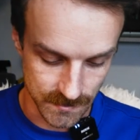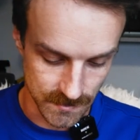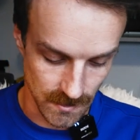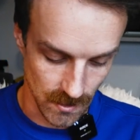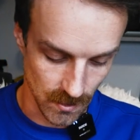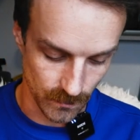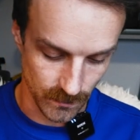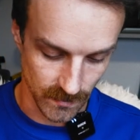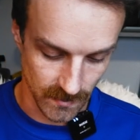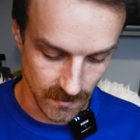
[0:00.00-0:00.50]

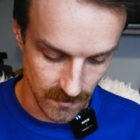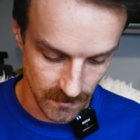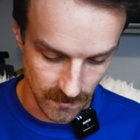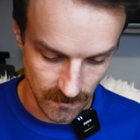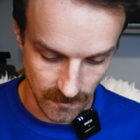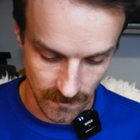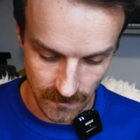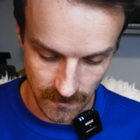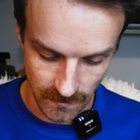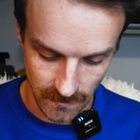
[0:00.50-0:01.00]

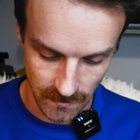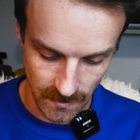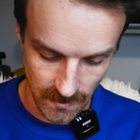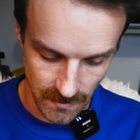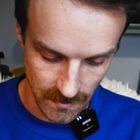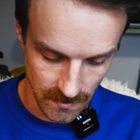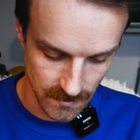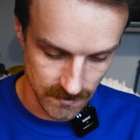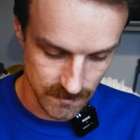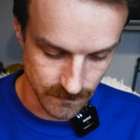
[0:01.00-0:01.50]
open
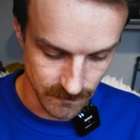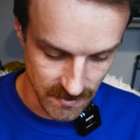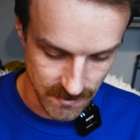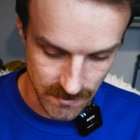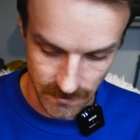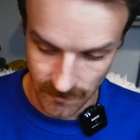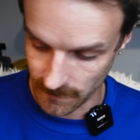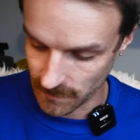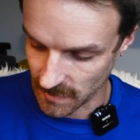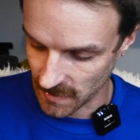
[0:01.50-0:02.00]
this
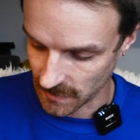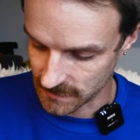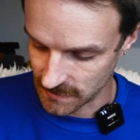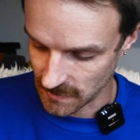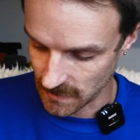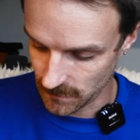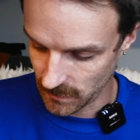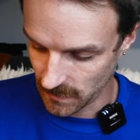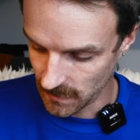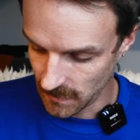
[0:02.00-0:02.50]
mystery box
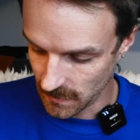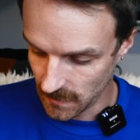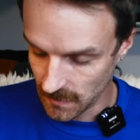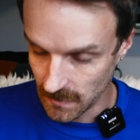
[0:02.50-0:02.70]
up